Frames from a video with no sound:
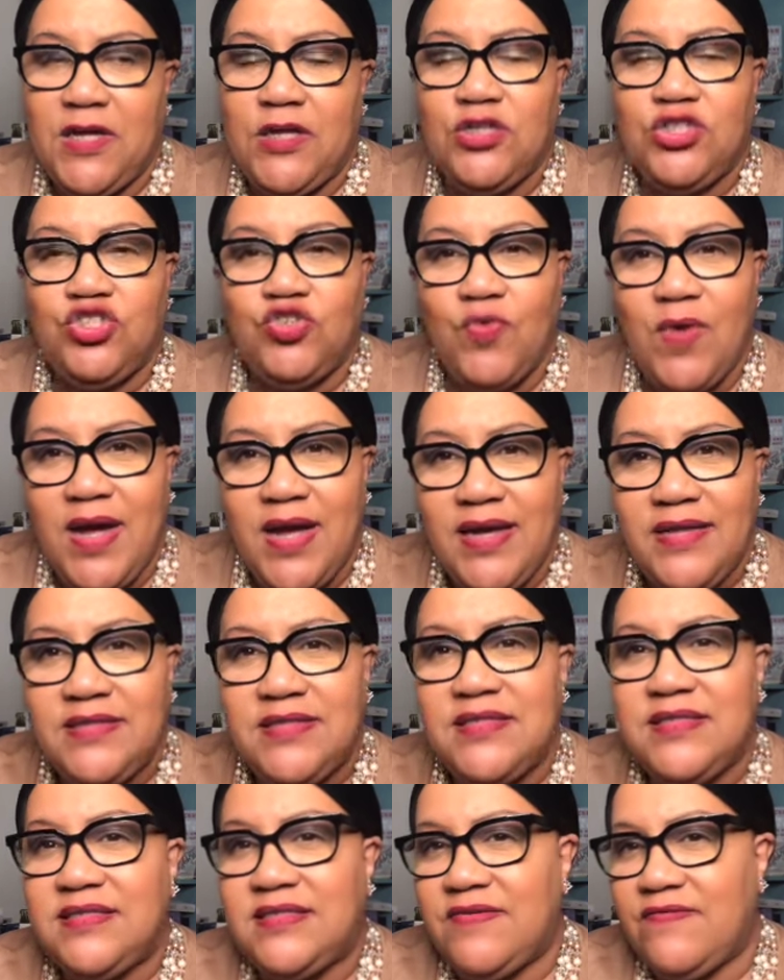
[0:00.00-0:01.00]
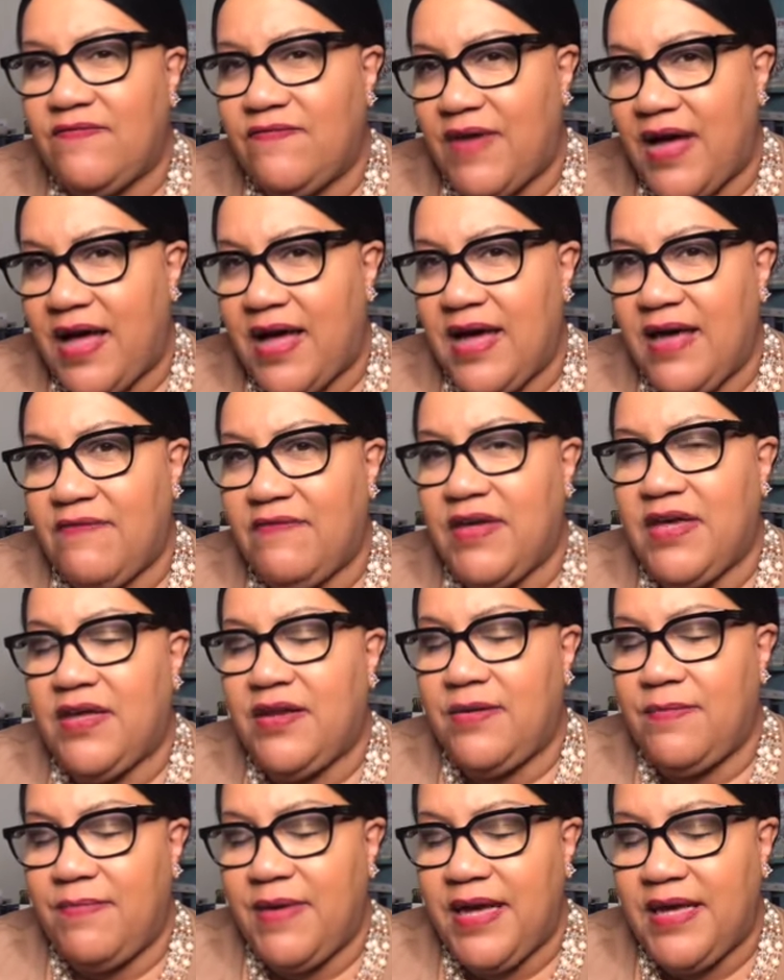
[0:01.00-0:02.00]
Trying to survive in
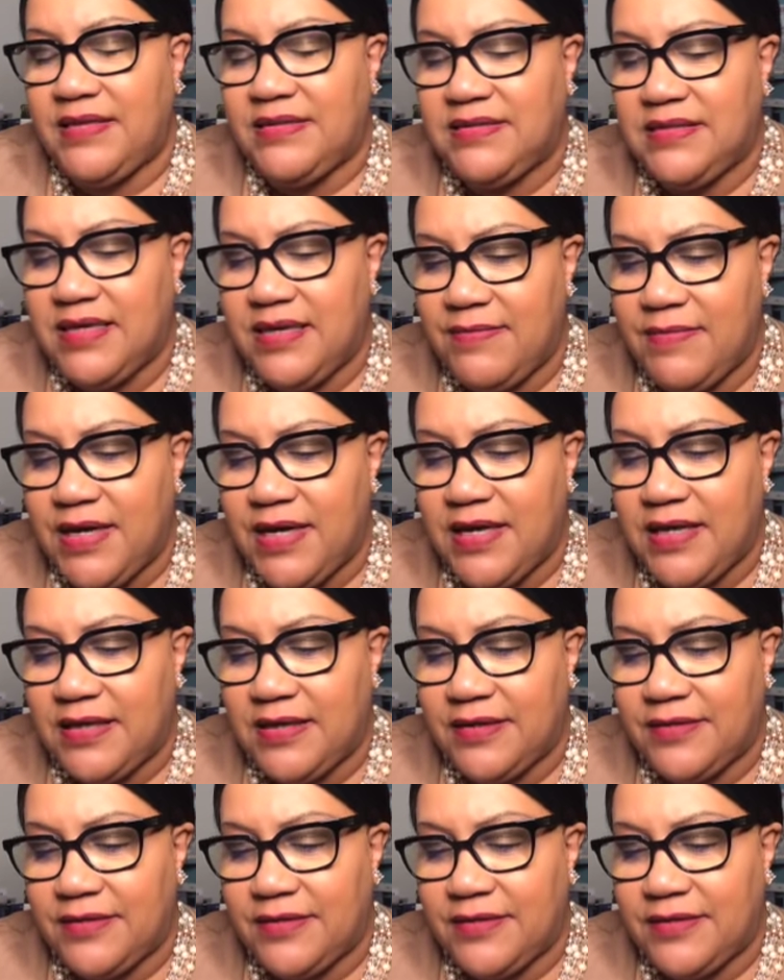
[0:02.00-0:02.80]
a pandemic.